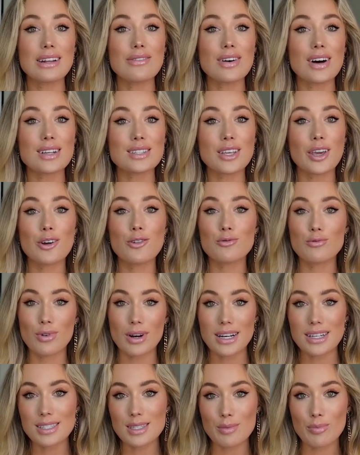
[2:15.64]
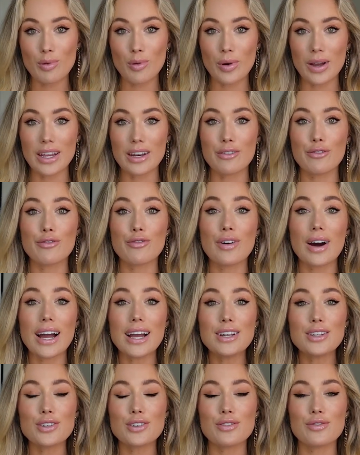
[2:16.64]
of asking what is the point,
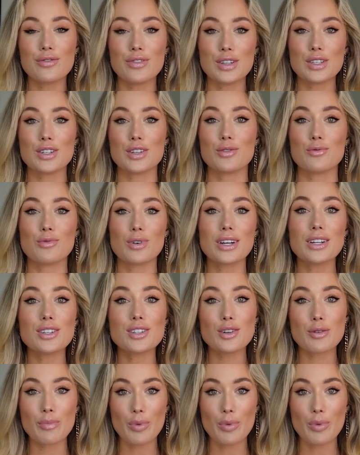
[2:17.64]
find your vision. What is your